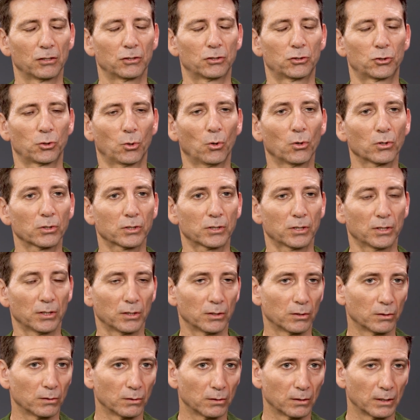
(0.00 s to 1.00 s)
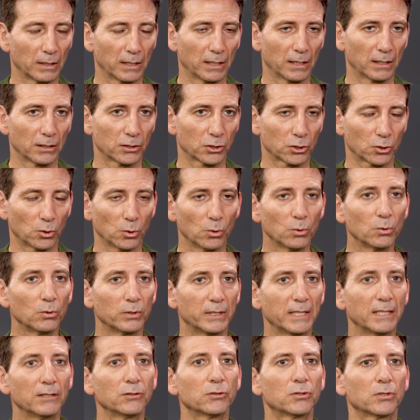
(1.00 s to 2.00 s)
taught to you, schooled
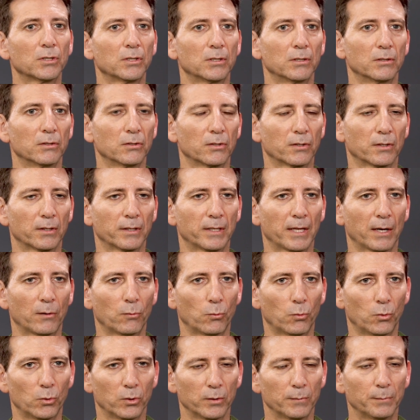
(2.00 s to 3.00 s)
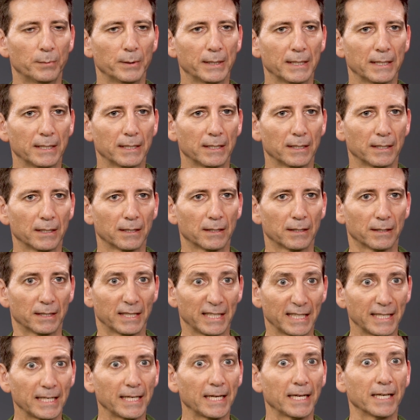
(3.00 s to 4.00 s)
into you, that would be
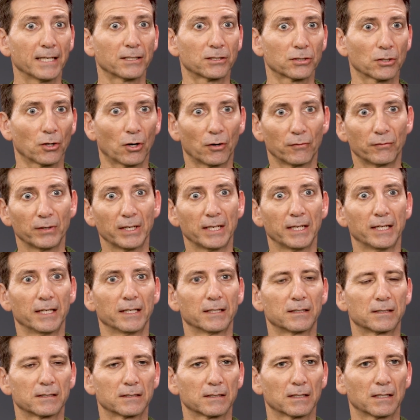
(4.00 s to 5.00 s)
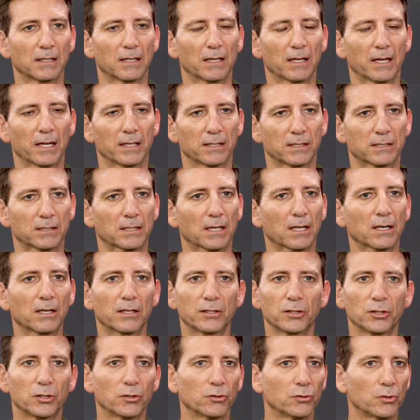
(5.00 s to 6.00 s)
the it of it, and
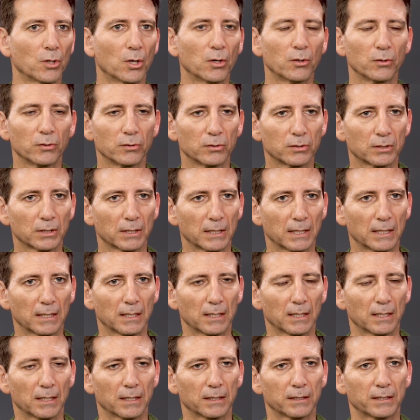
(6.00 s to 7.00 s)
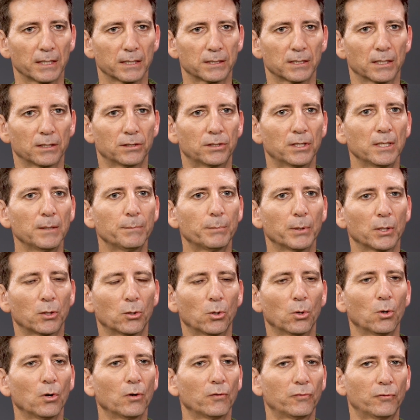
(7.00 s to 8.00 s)
suddenly you don't. There's a deeper
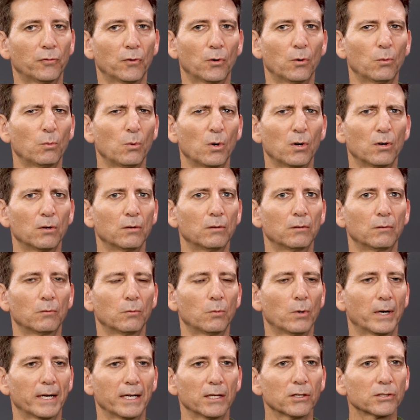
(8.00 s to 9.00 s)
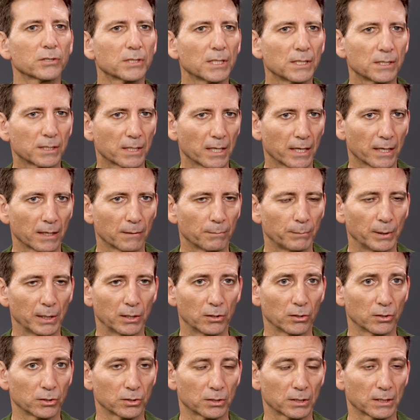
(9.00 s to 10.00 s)
call for, well, what else is there?
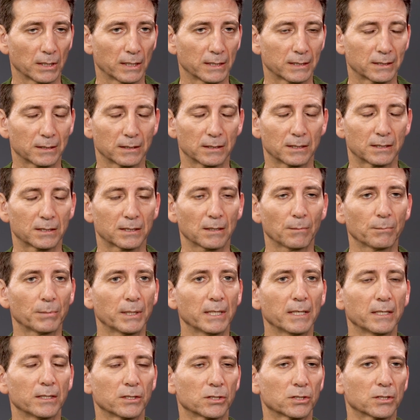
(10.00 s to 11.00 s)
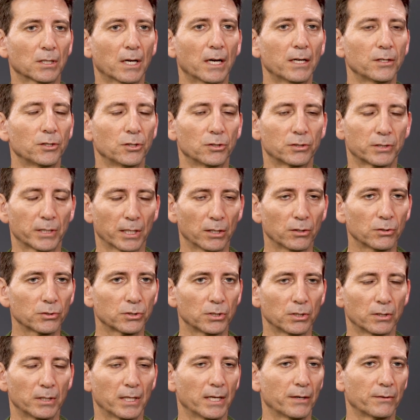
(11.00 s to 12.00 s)
Because something inside you tells
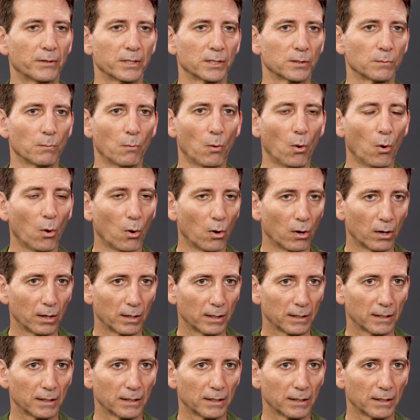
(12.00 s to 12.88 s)
you there is more.